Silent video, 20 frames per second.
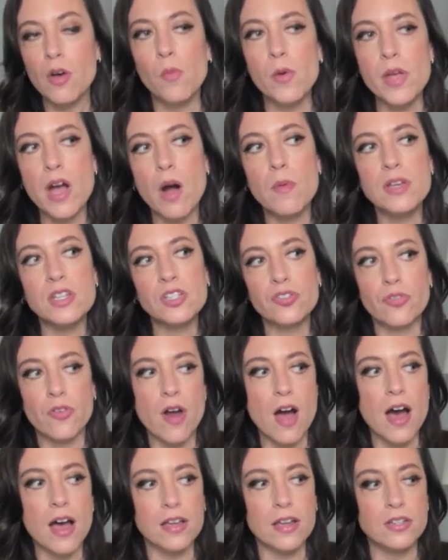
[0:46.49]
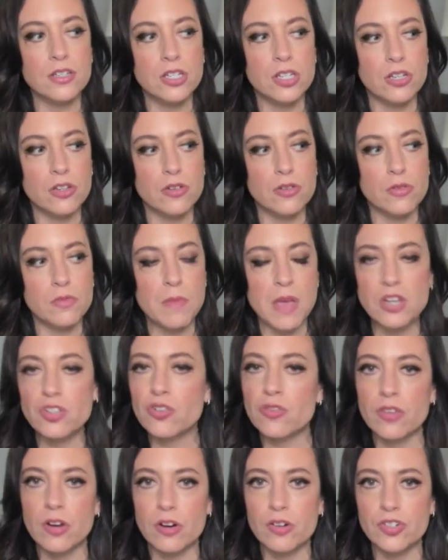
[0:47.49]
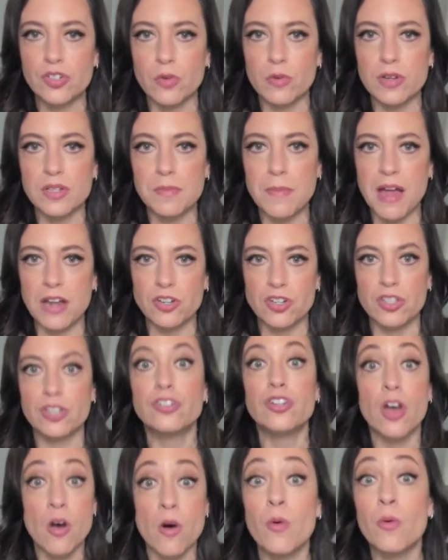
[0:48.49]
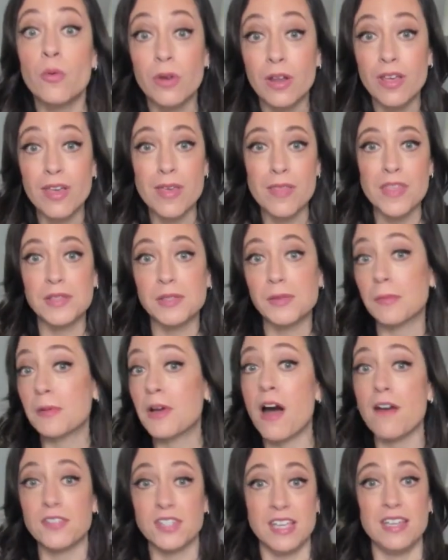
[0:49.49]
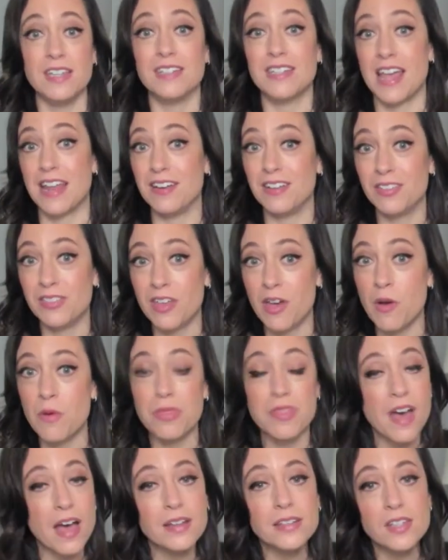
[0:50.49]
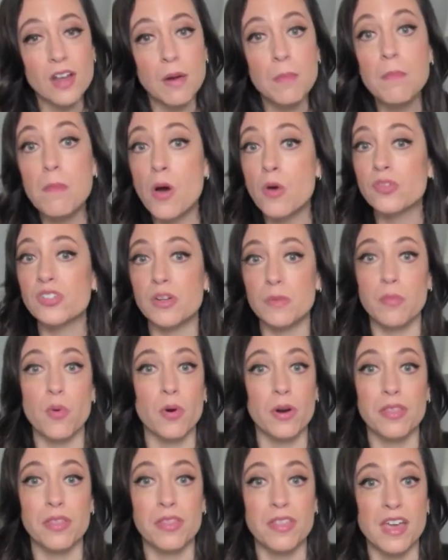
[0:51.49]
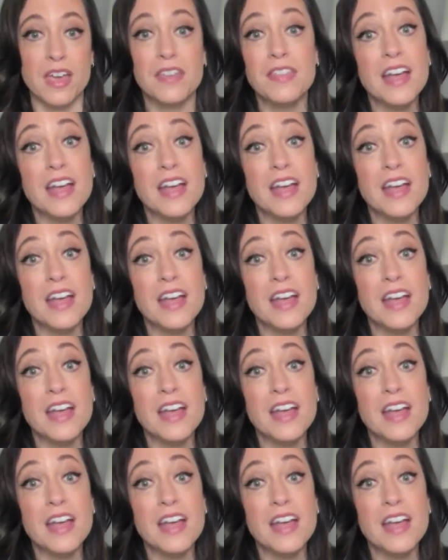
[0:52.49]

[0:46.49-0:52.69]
We always try to make sure that our stories match the tone that Sapkowski intended, though. That's our most important thing.